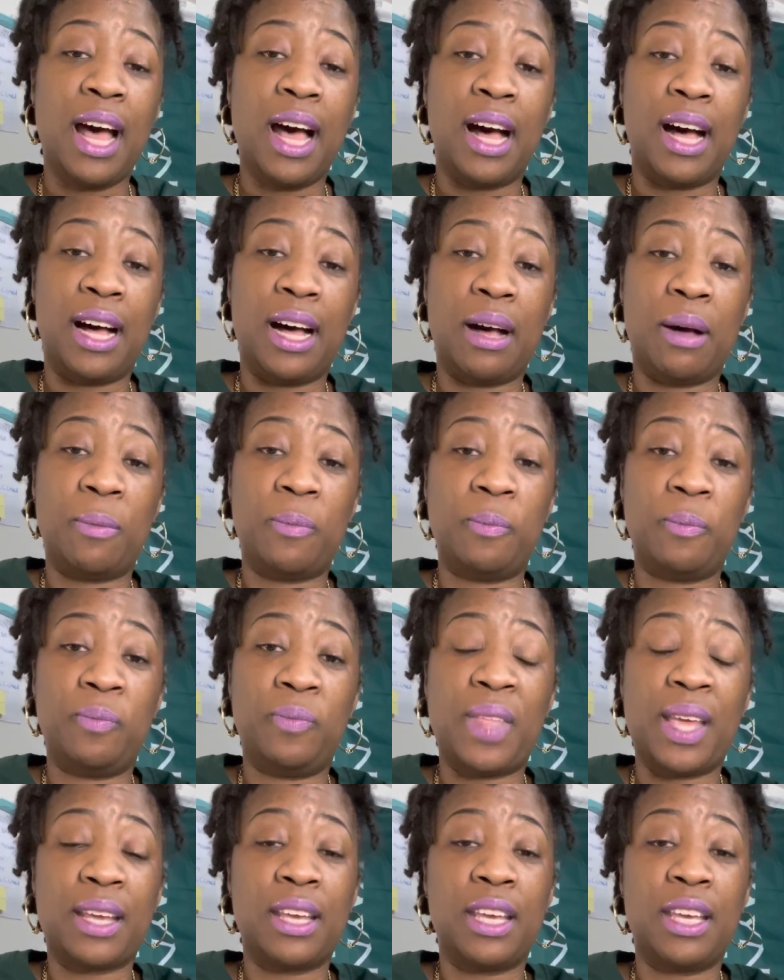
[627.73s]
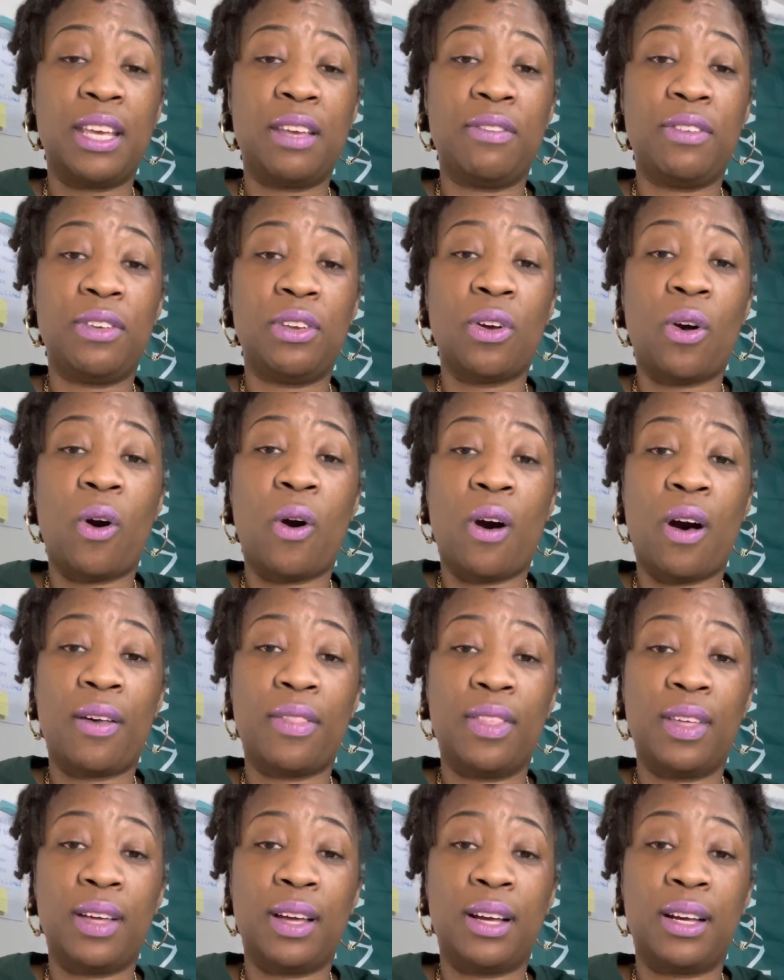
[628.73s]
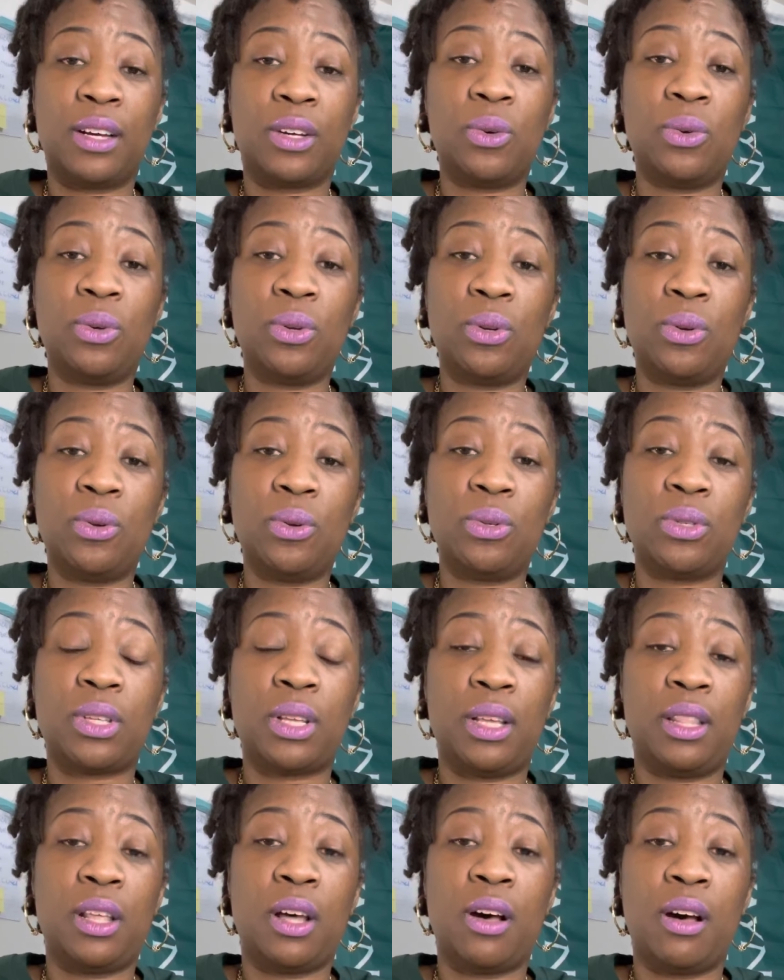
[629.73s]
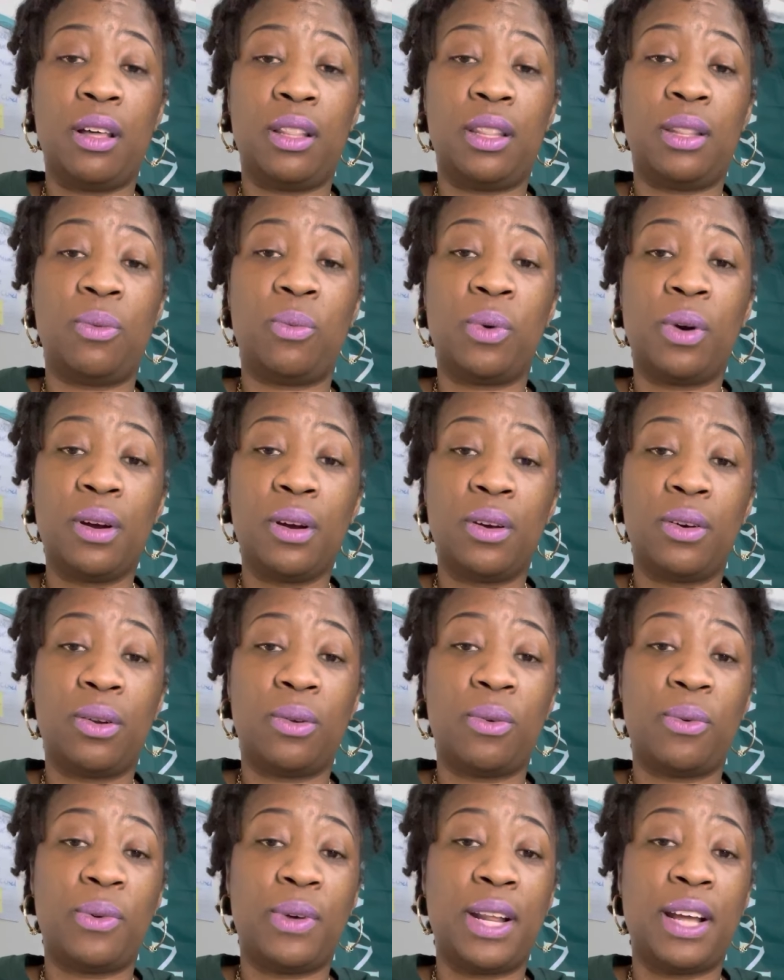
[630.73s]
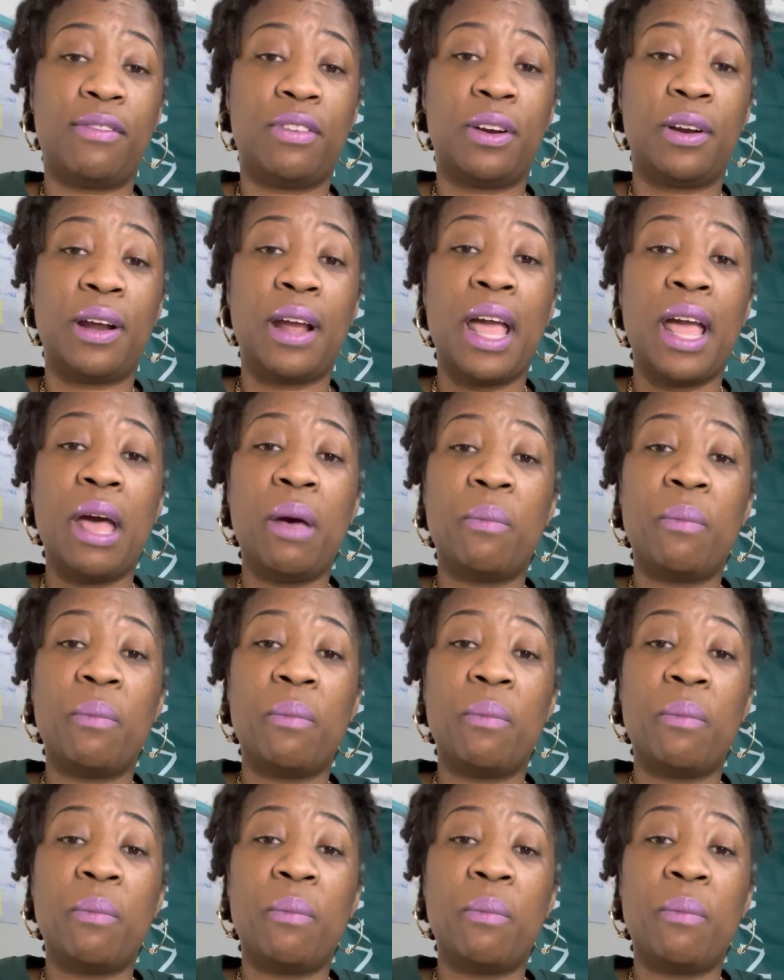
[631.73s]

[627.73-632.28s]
Um, they can give you all the kudos in, in the world or whatever,